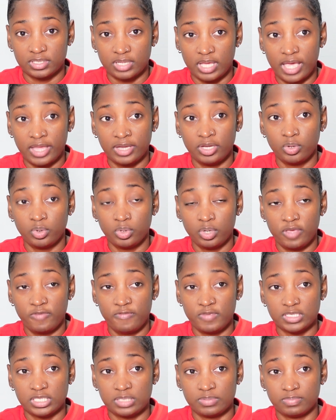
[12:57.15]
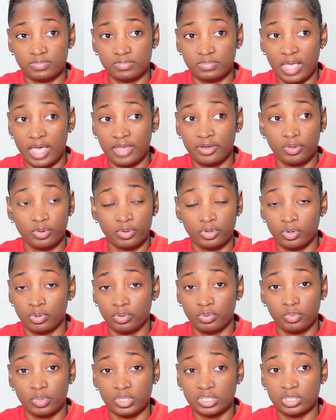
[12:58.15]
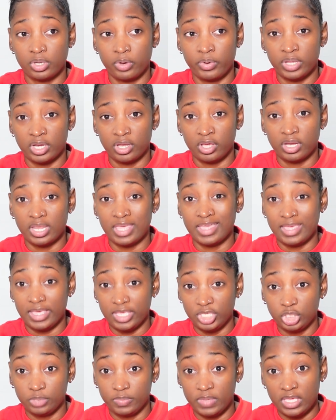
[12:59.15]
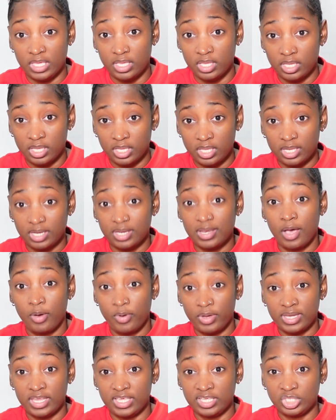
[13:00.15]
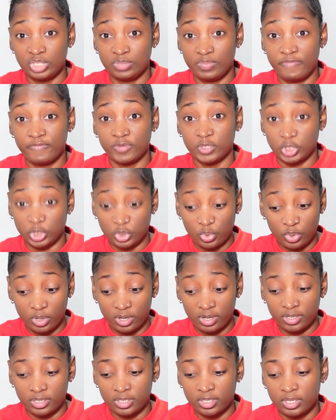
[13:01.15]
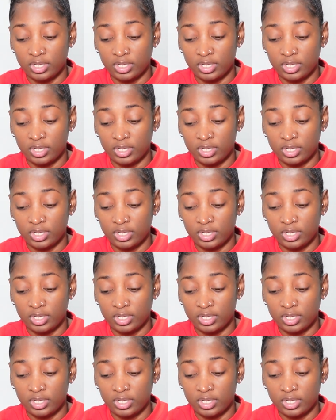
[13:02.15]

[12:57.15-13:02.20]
I don't know if it's, I don't know what's going on. It itched me. That one did itch me for sure.